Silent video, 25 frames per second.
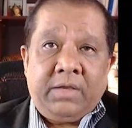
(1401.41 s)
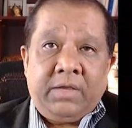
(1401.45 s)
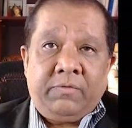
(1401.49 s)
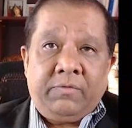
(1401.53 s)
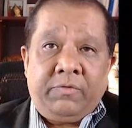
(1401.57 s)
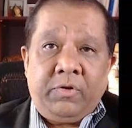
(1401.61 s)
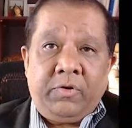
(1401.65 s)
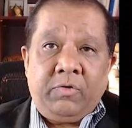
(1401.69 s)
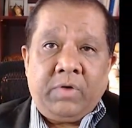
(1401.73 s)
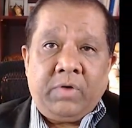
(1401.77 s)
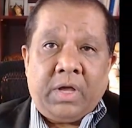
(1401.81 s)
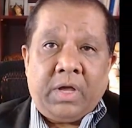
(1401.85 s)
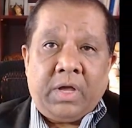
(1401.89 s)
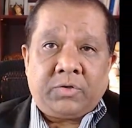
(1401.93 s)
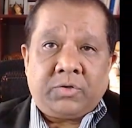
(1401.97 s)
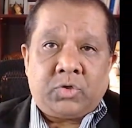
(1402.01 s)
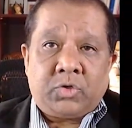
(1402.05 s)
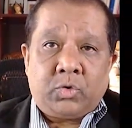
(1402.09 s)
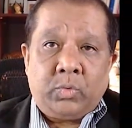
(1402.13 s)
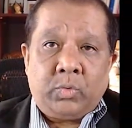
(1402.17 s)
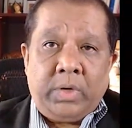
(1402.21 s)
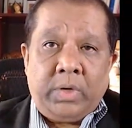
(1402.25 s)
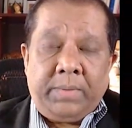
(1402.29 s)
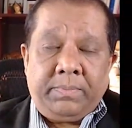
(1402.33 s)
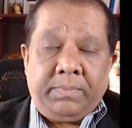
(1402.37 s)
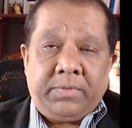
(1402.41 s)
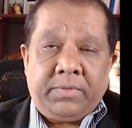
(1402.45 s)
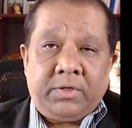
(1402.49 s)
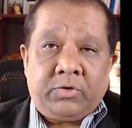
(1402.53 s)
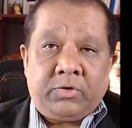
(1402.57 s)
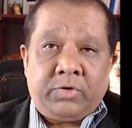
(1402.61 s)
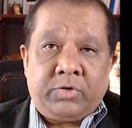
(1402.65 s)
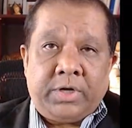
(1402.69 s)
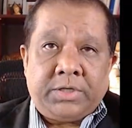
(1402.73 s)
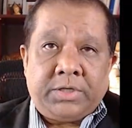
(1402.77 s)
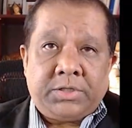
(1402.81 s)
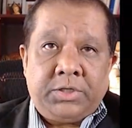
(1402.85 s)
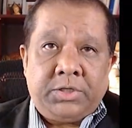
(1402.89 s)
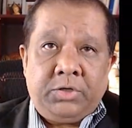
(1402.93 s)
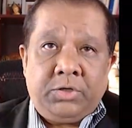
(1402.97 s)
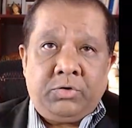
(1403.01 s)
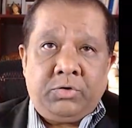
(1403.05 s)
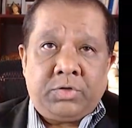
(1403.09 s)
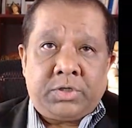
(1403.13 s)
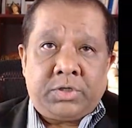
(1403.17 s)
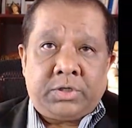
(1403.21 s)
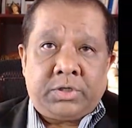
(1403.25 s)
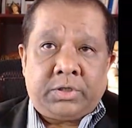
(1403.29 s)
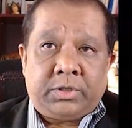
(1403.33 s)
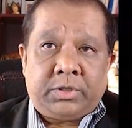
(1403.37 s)
if you now sweep the
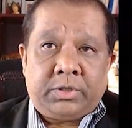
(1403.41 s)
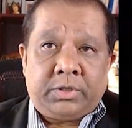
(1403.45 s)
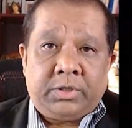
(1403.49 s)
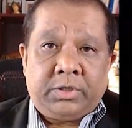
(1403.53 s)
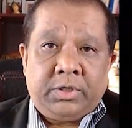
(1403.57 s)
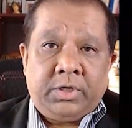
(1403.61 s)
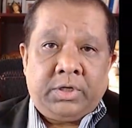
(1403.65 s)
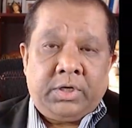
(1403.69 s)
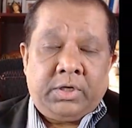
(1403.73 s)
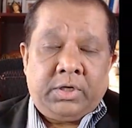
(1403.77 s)
transducer